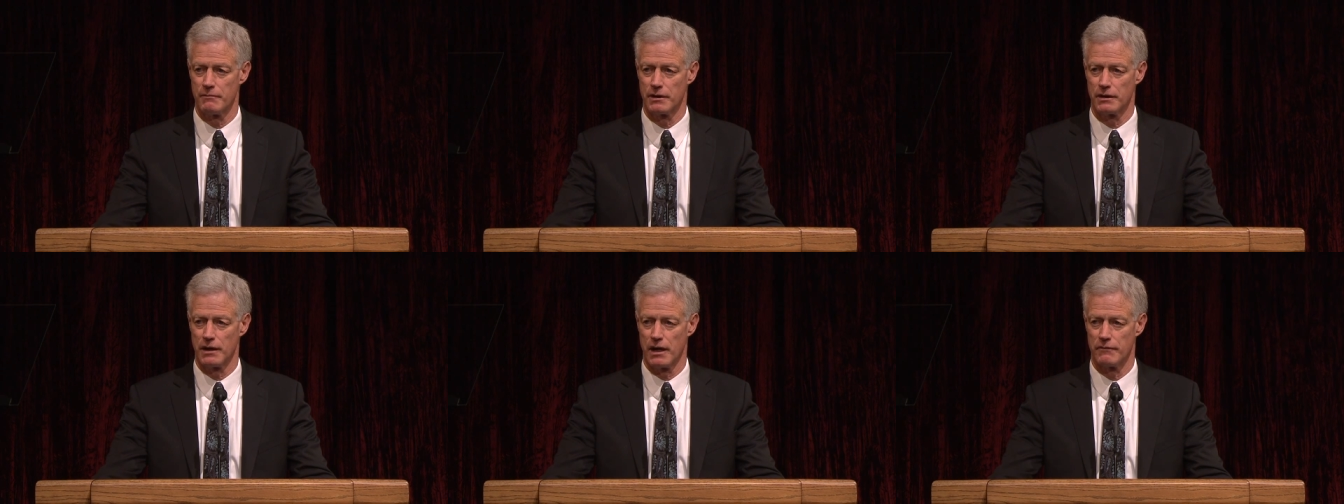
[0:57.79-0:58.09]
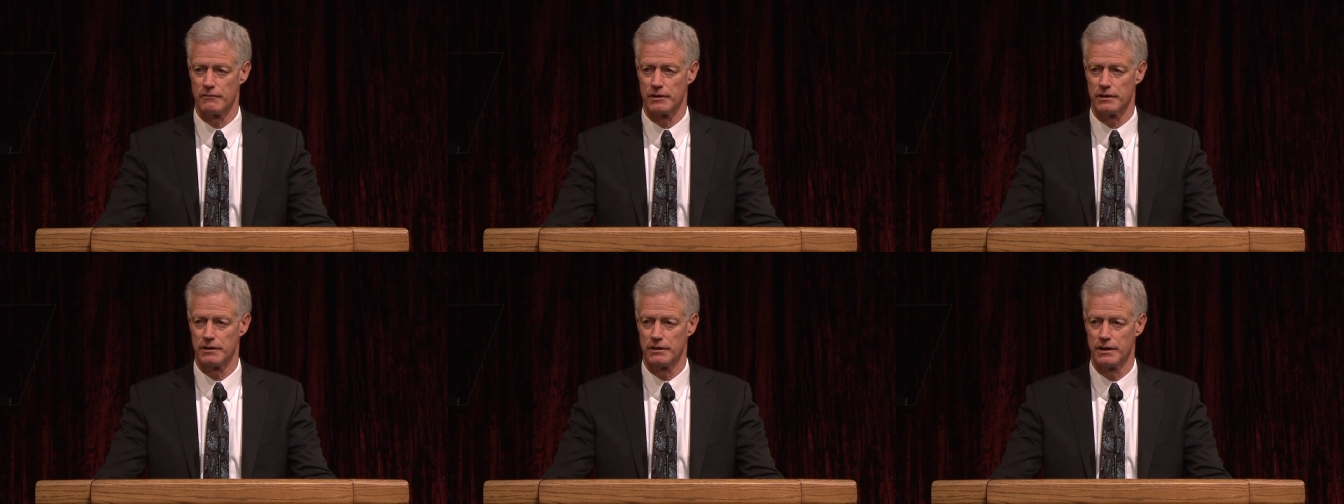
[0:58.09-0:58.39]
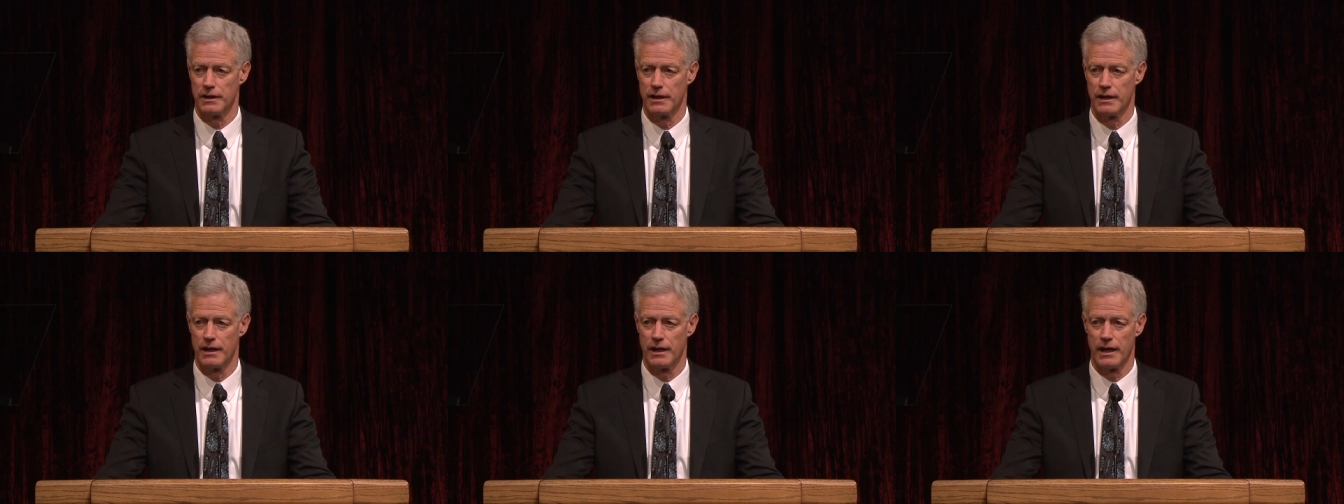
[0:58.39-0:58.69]
Glover,
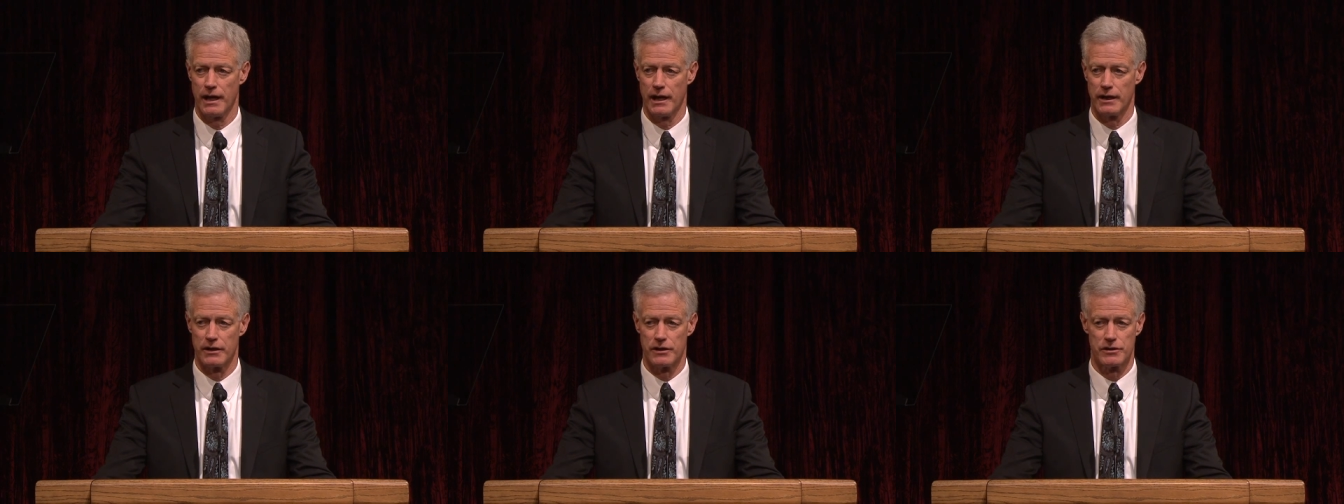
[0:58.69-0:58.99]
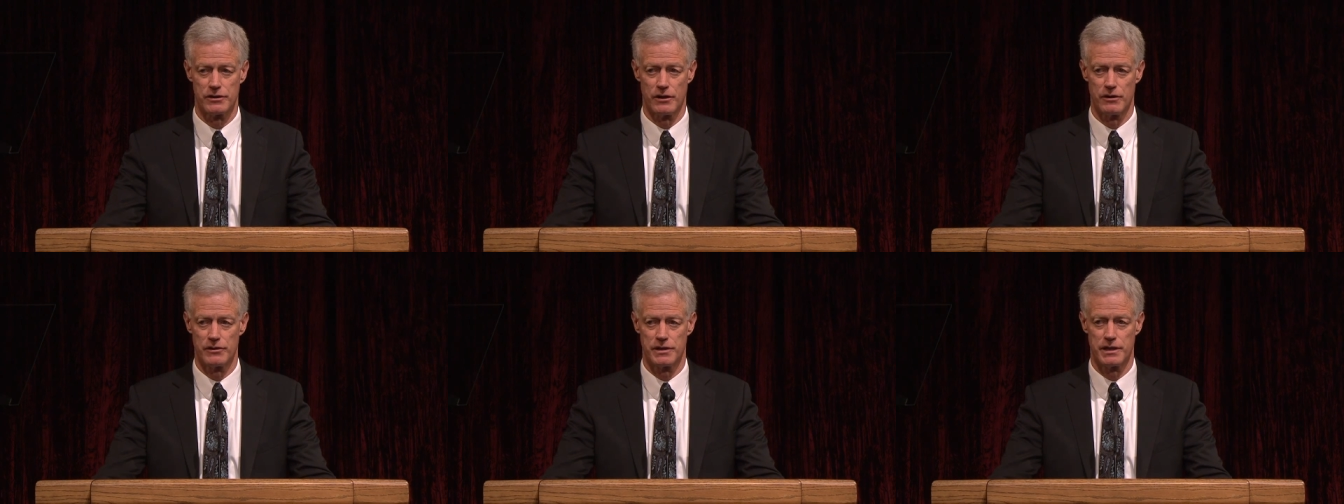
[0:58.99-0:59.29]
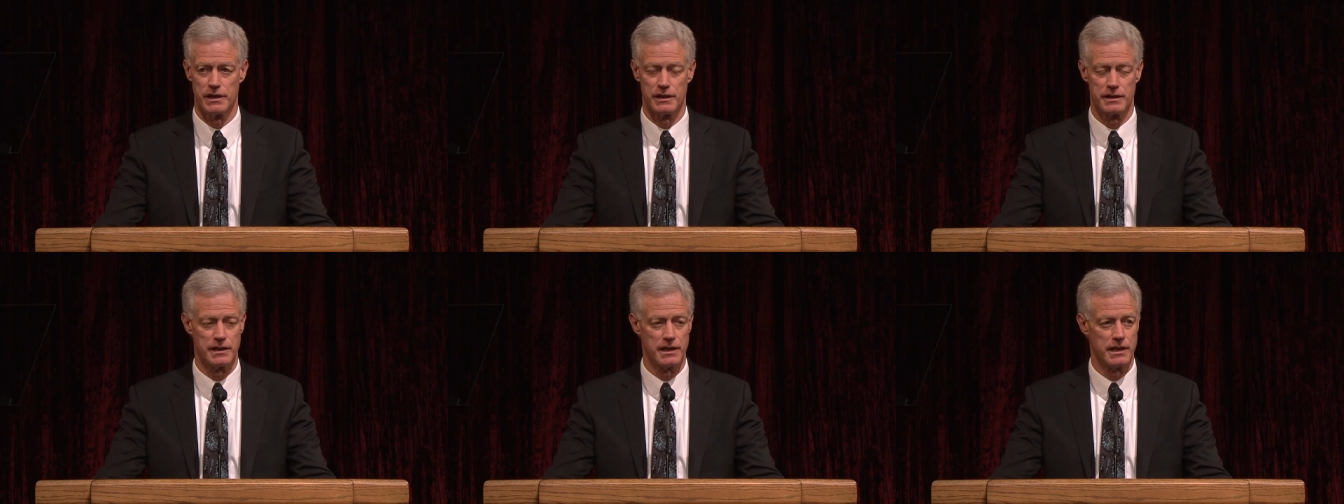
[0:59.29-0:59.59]
an
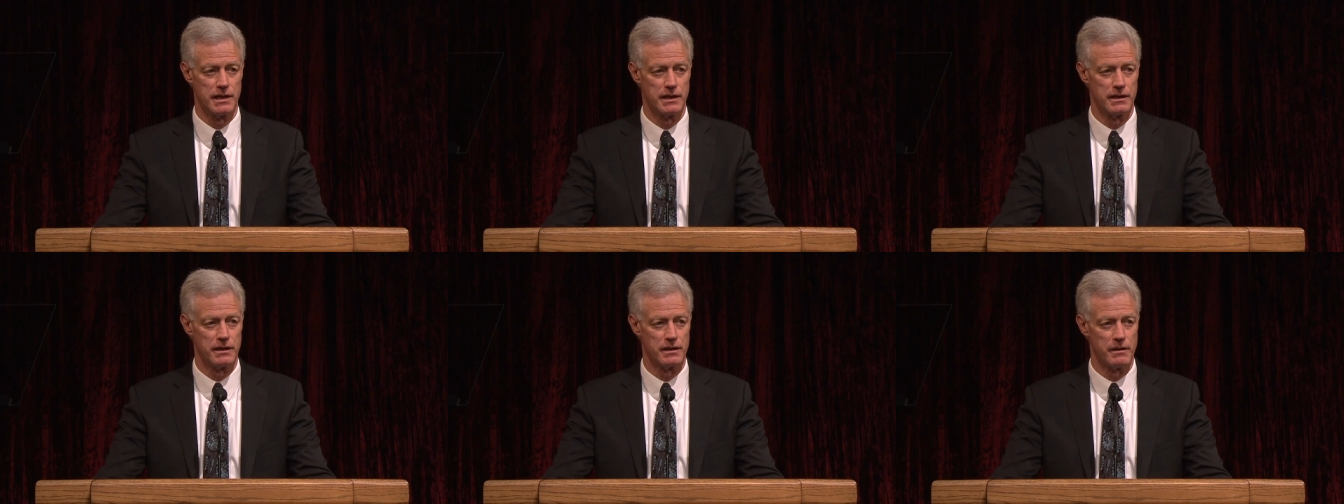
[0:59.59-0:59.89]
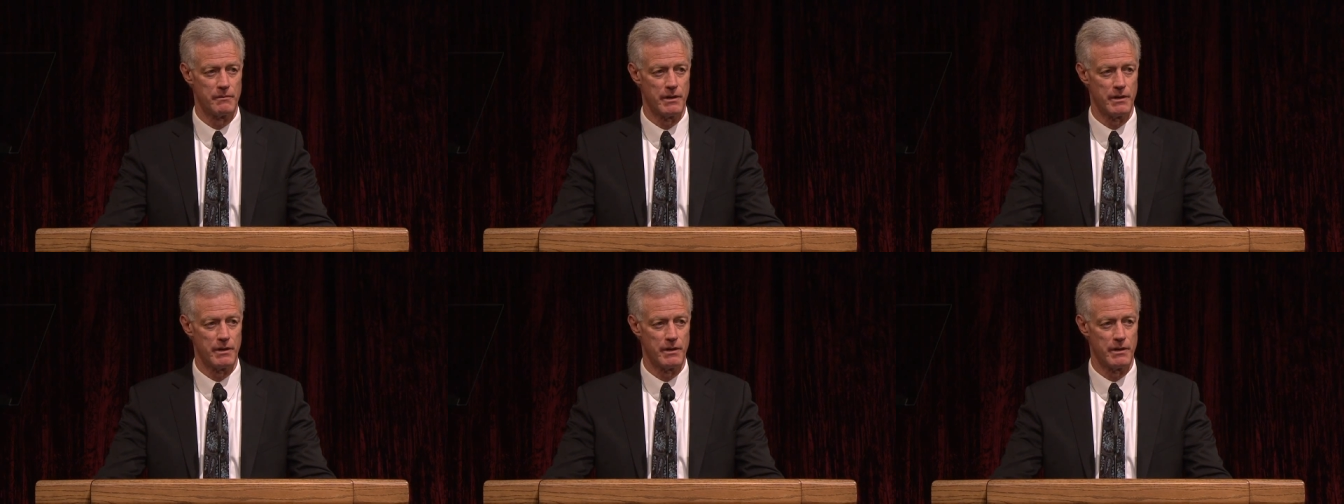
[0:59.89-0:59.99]
associate dean in the